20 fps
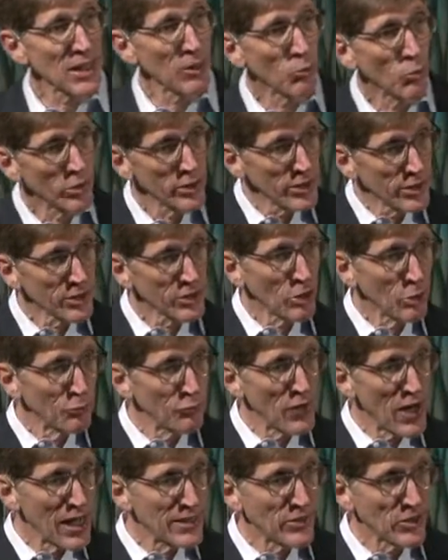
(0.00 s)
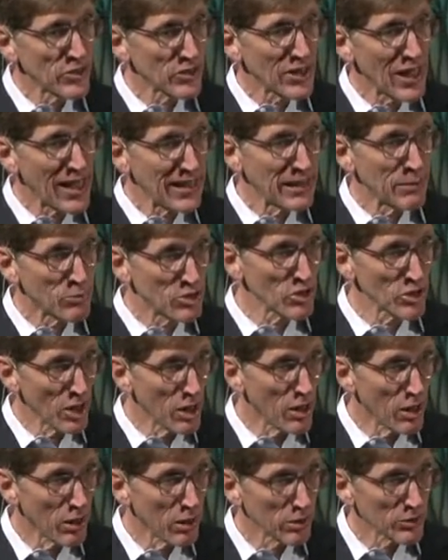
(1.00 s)
want you to go find this guy named
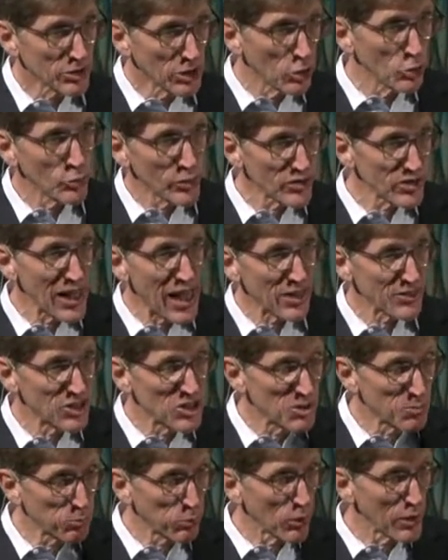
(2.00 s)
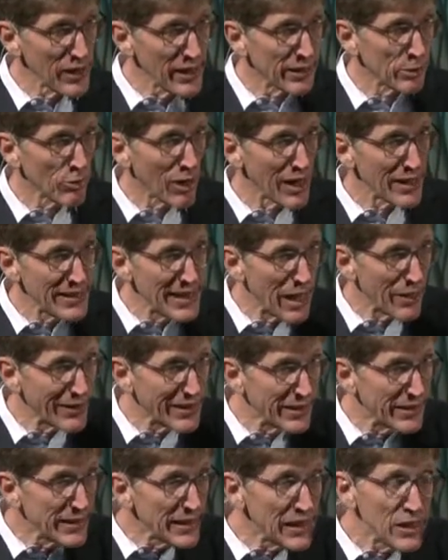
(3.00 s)
Saul, go to his house, he's praying right now,
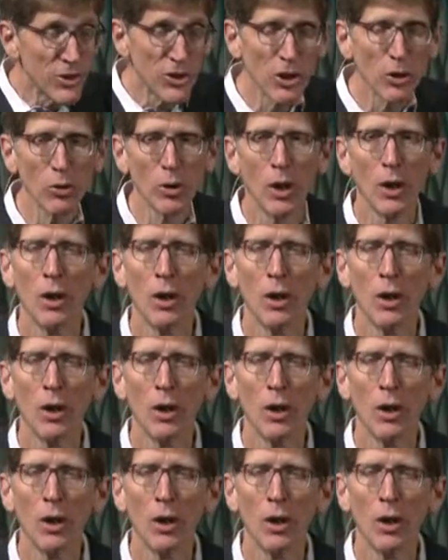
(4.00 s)
he needs you.